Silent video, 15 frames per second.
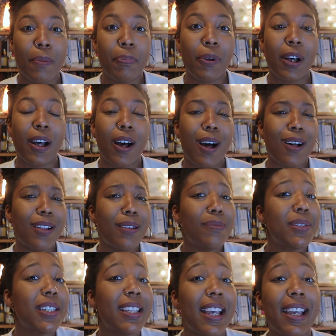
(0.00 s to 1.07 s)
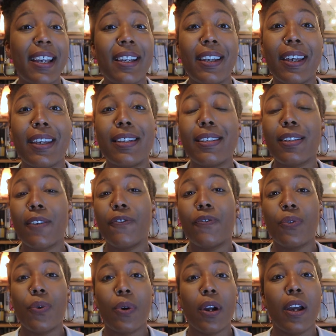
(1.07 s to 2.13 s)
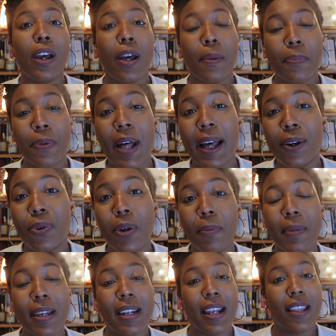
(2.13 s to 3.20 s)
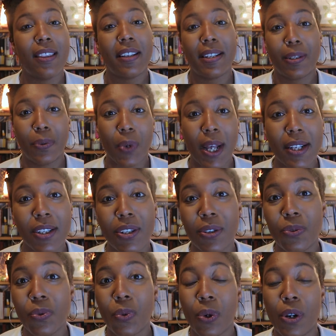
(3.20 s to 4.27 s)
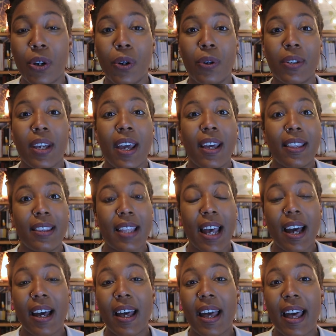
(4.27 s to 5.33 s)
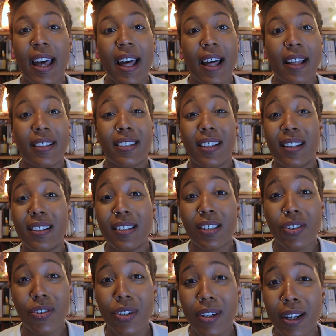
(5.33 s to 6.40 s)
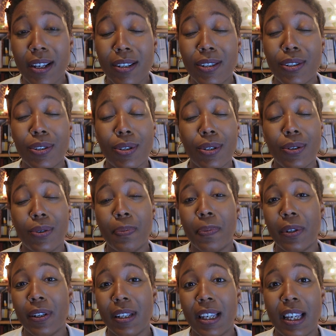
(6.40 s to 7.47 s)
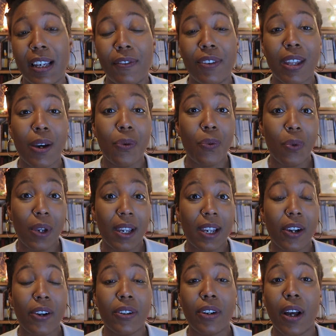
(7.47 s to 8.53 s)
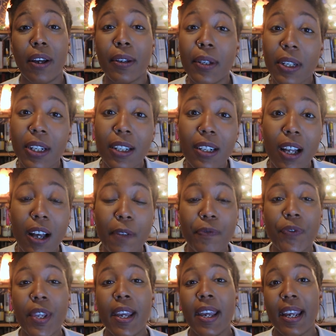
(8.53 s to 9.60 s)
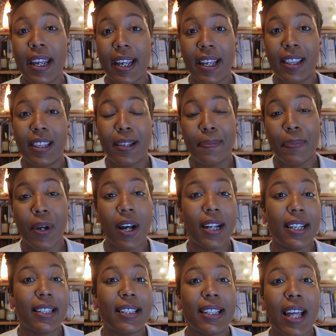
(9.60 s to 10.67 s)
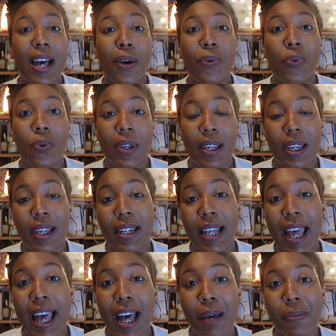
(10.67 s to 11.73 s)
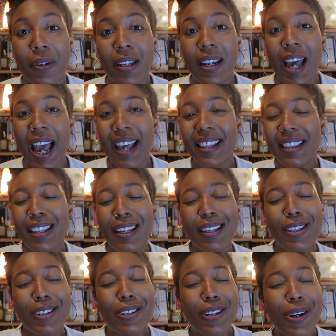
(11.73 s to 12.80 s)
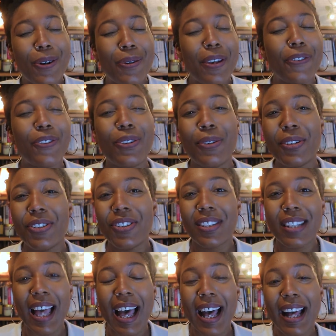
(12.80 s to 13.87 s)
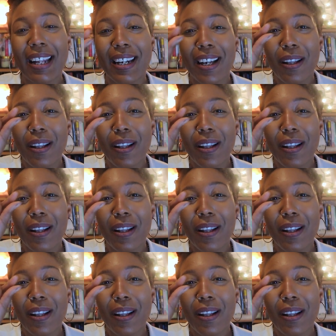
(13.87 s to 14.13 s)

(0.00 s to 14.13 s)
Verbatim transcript: But all I'm saying is, for Black women in this Western world that has conditioned us to believe that we are not good enough and the bodies that we inhabit, I think, you know, if you could just add